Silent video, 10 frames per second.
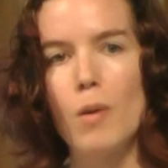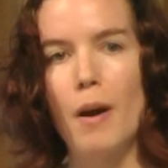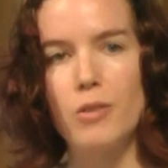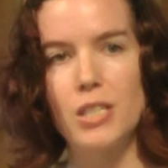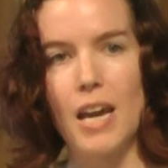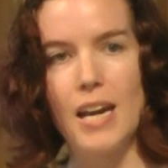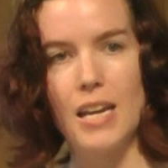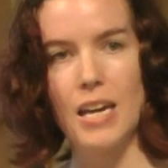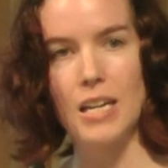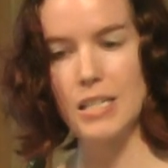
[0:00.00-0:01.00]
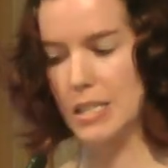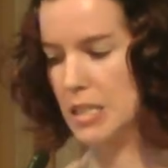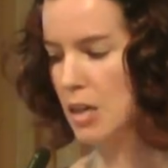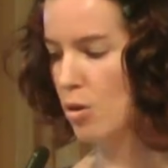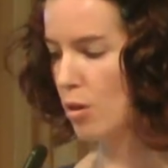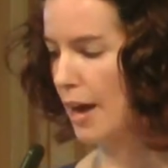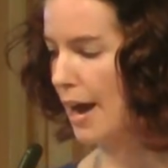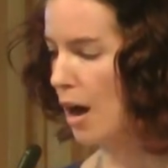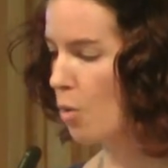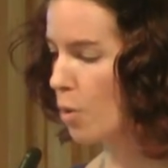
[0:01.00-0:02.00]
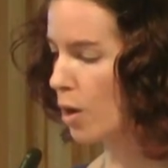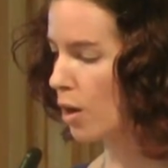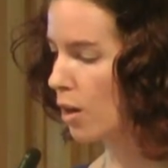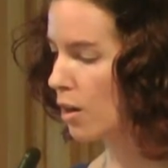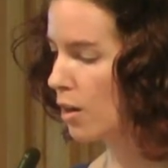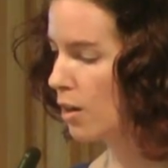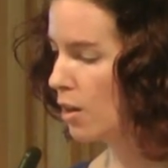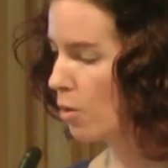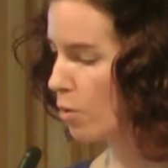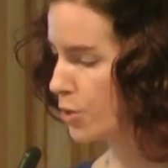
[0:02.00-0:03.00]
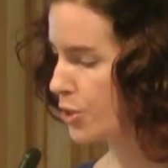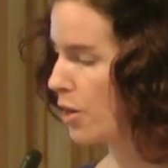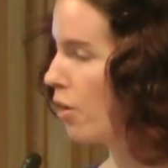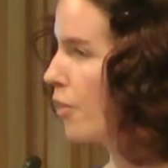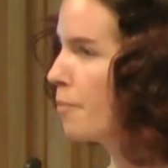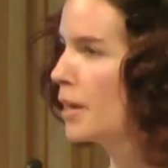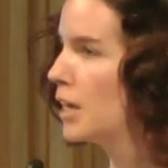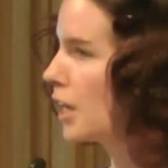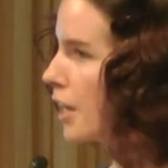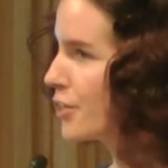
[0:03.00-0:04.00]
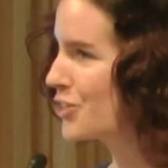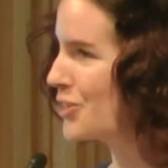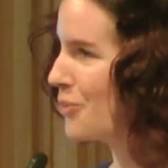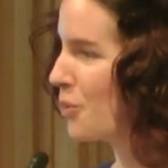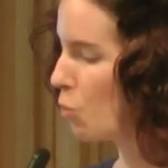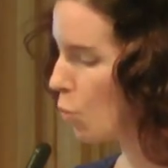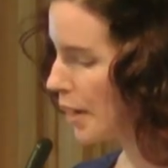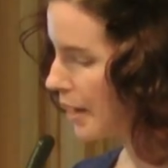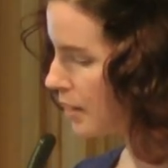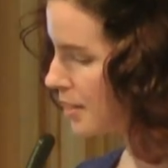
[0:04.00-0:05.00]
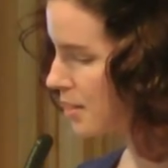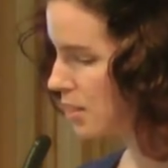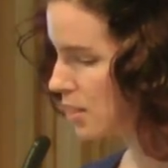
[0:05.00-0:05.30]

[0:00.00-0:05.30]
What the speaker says: about skating in a single hour or so than many kids do in weeks.